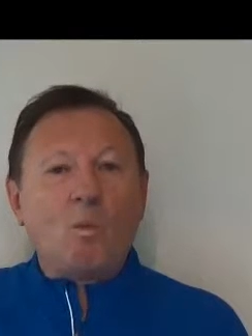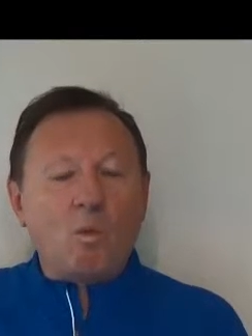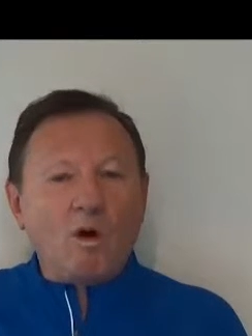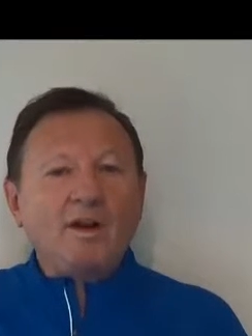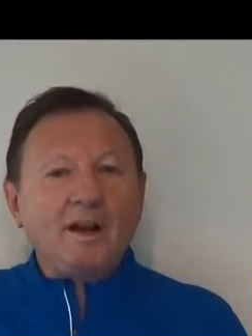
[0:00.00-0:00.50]

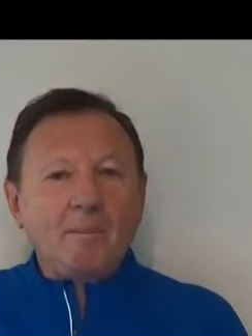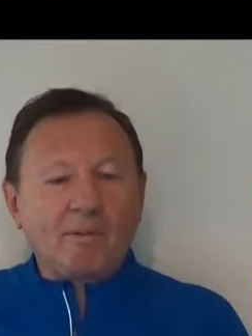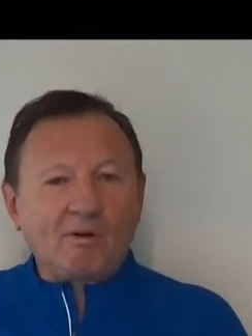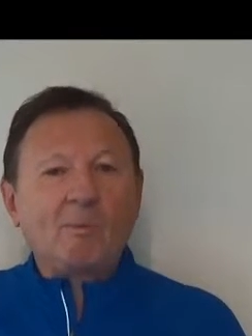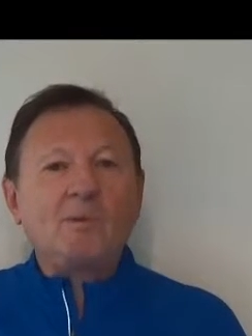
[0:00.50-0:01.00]
What are the
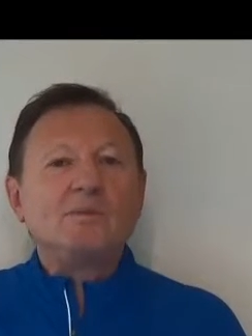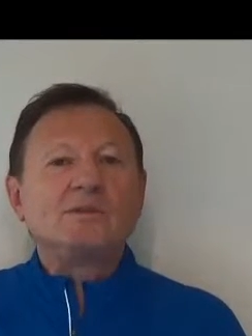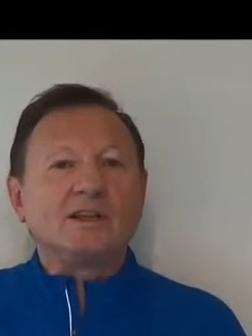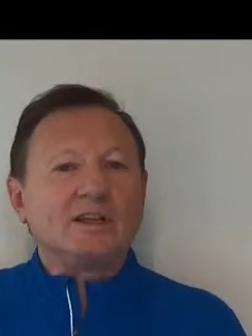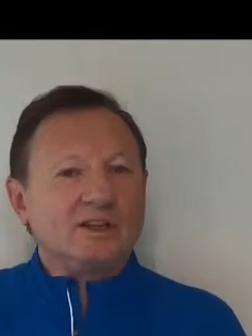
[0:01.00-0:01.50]

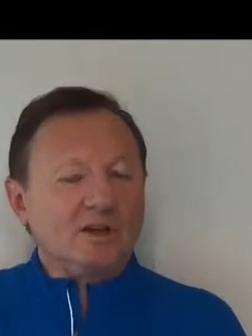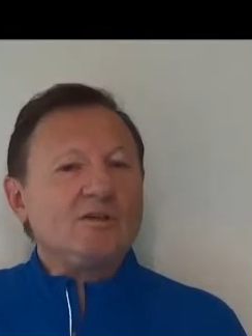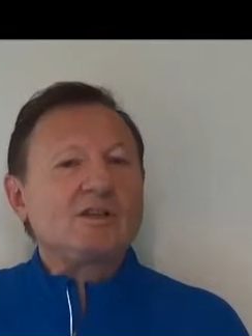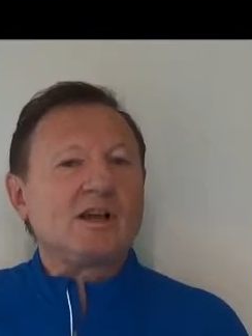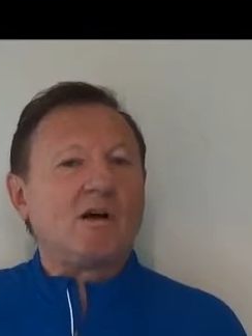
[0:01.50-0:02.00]
problems that
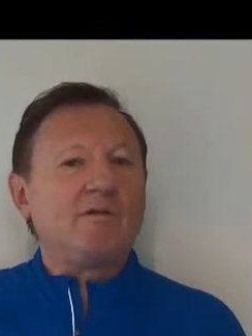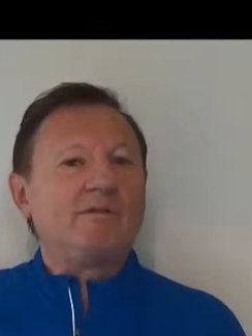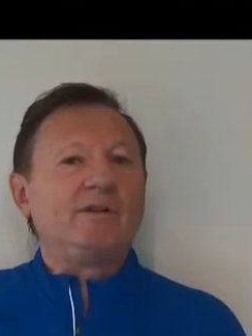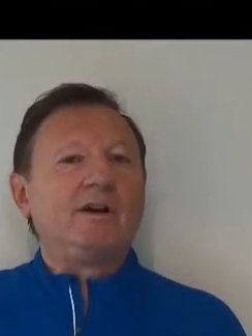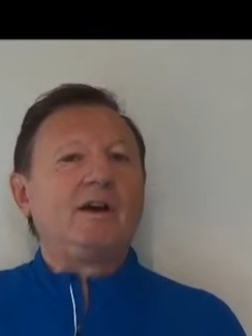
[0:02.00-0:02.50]
you
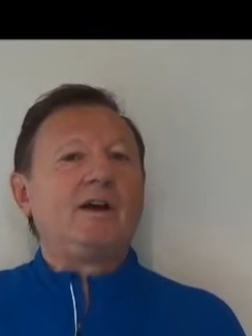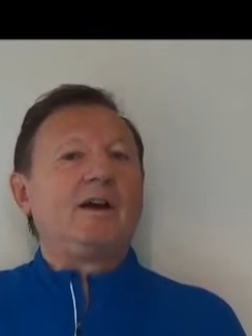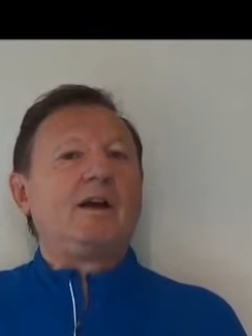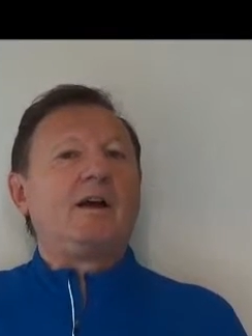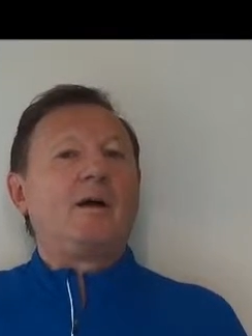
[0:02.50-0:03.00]
solve
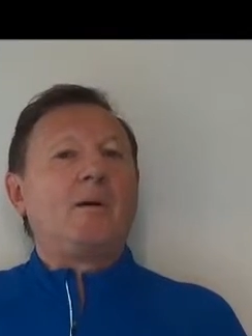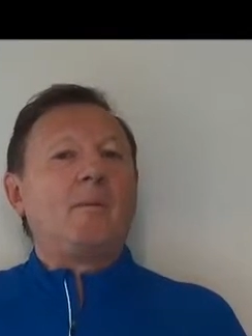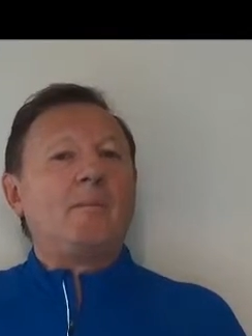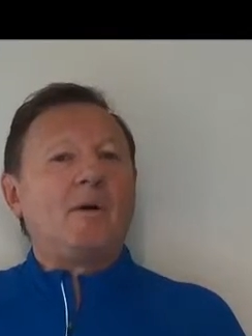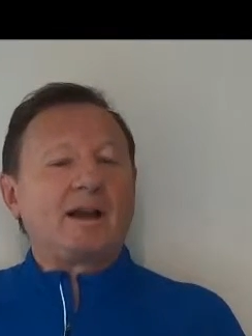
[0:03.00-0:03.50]

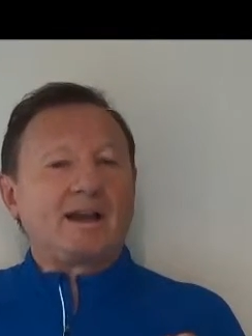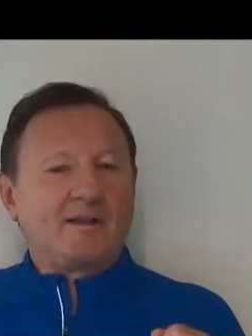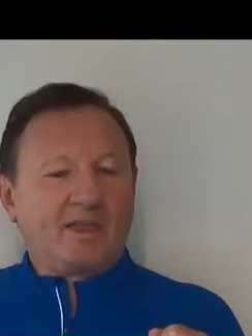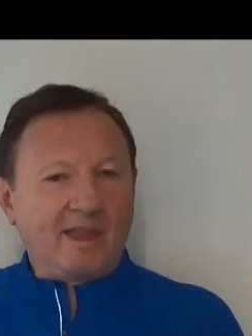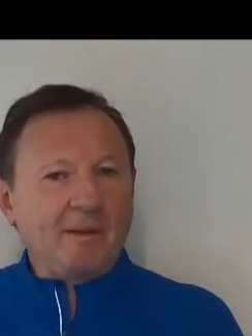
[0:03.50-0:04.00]
by
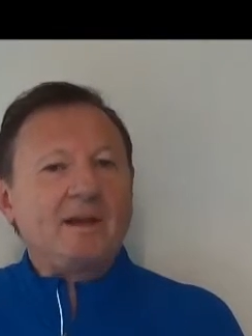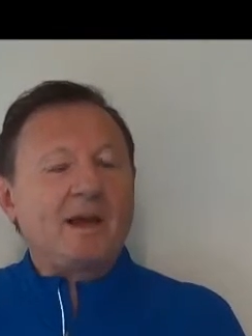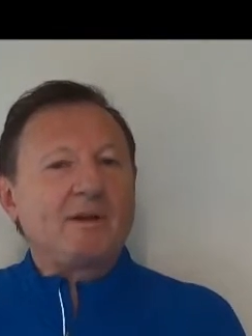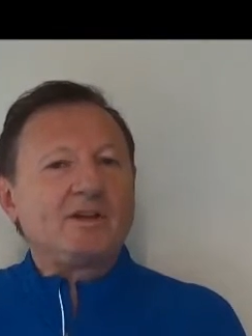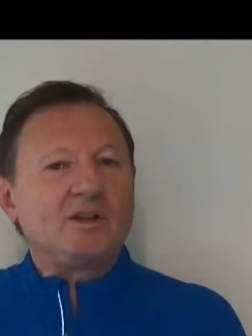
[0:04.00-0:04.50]
them
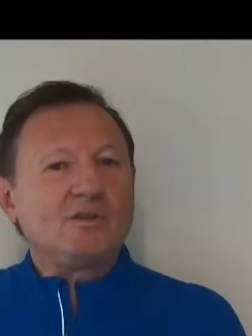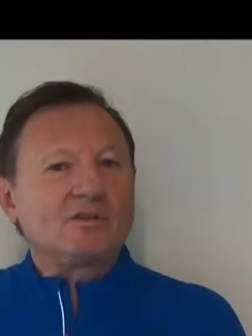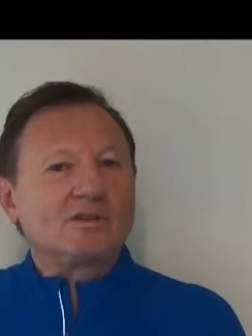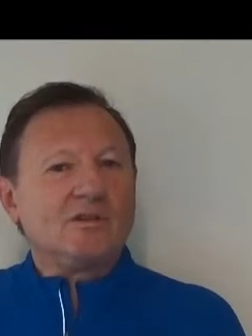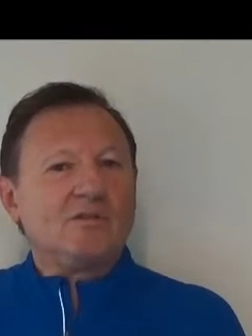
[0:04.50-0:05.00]
coming to your
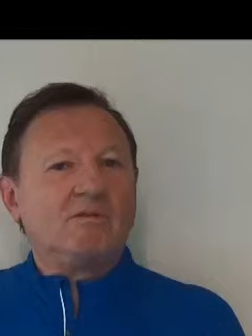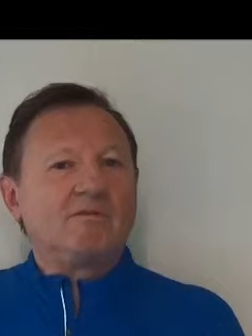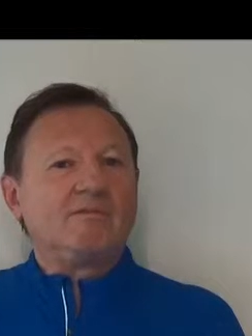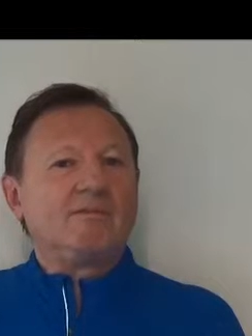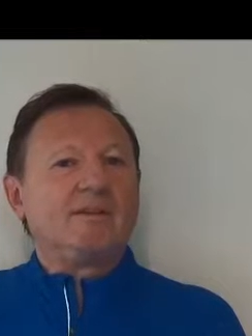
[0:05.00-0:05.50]
school?
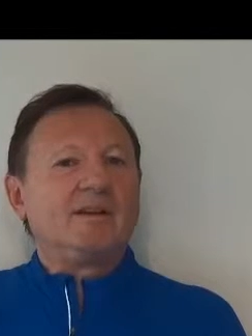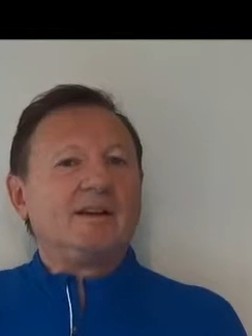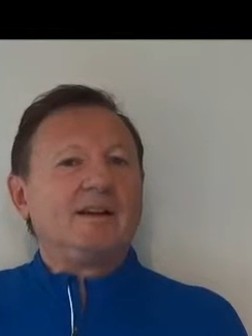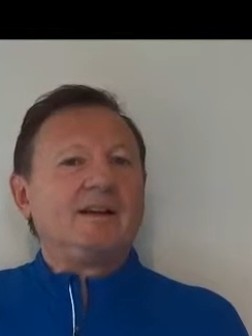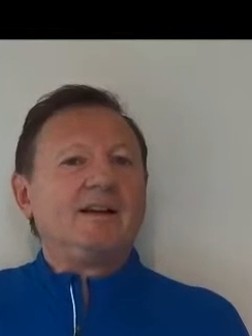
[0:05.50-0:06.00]

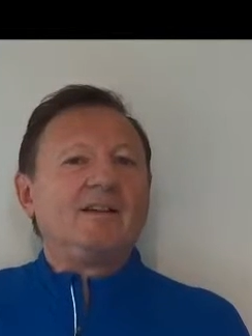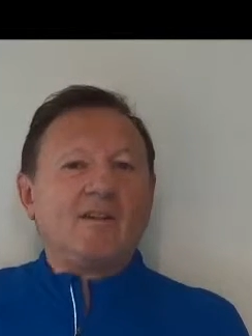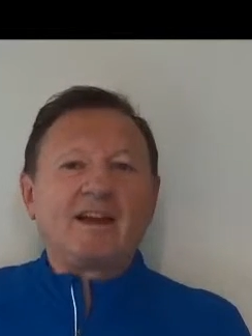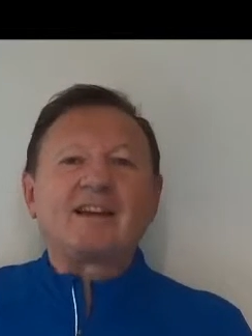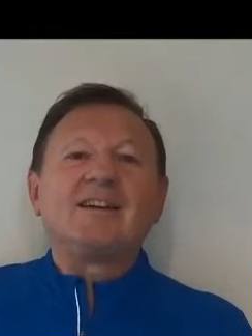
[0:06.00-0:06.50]

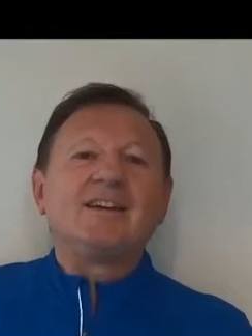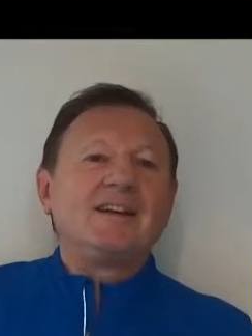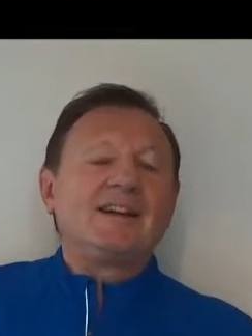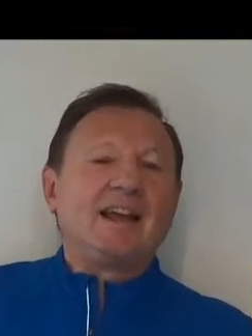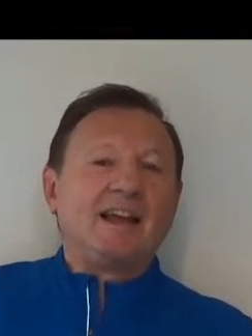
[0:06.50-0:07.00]
Like,
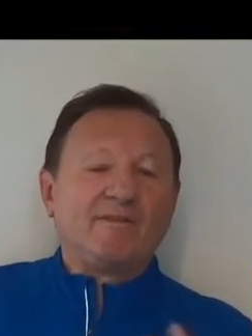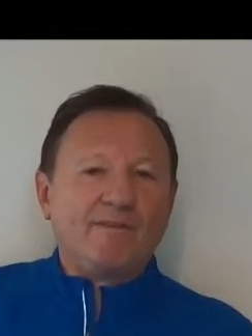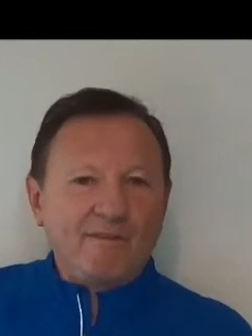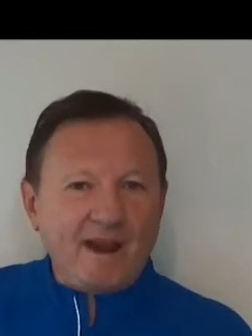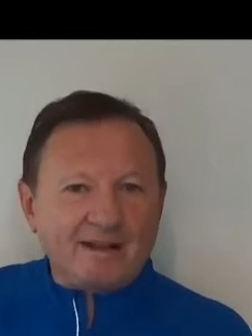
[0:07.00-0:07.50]
they get
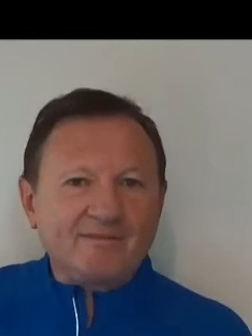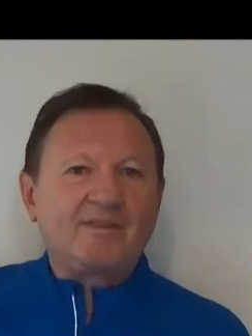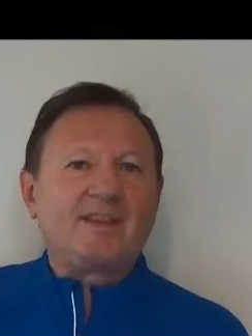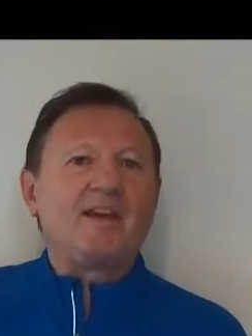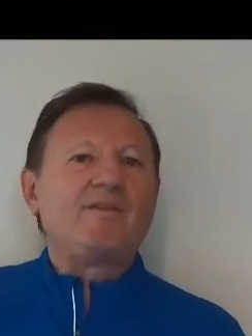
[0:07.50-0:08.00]
fit,
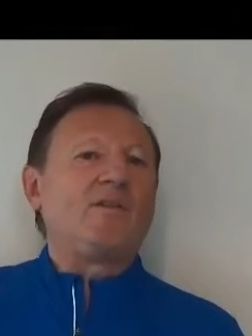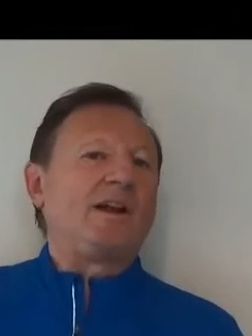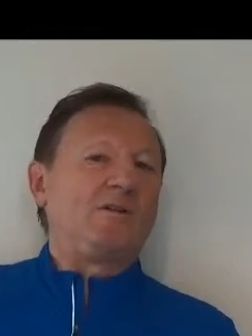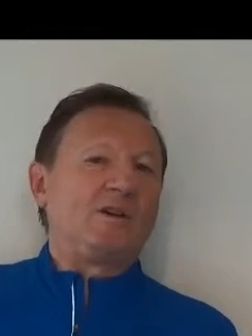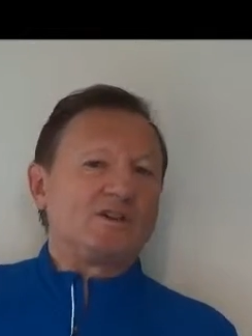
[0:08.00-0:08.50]
therefore
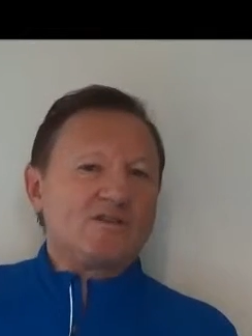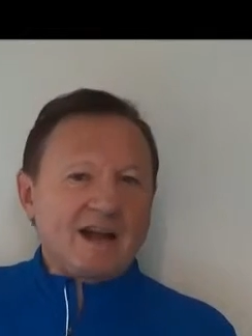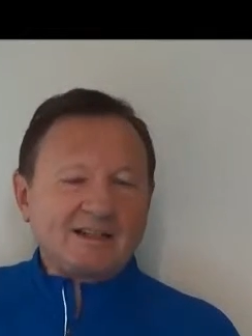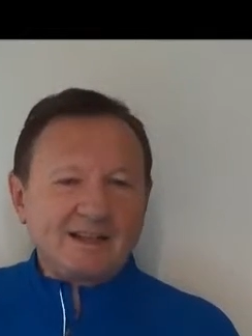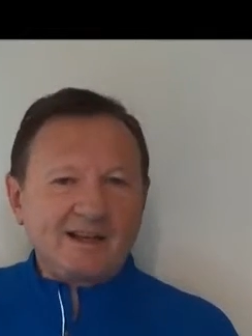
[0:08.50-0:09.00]
they look
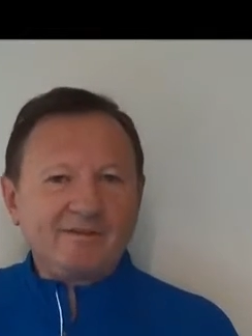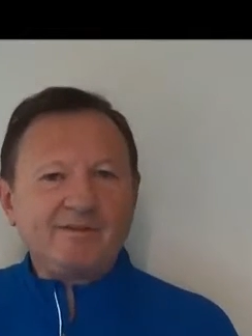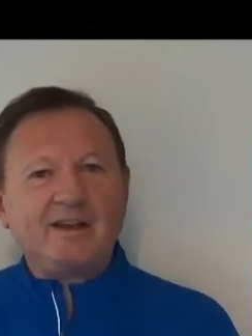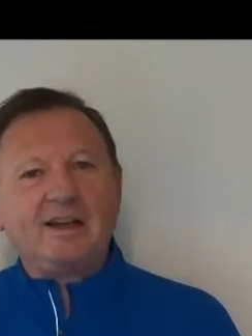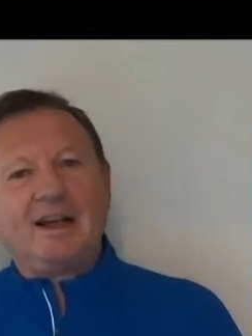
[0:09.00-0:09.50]
attractive.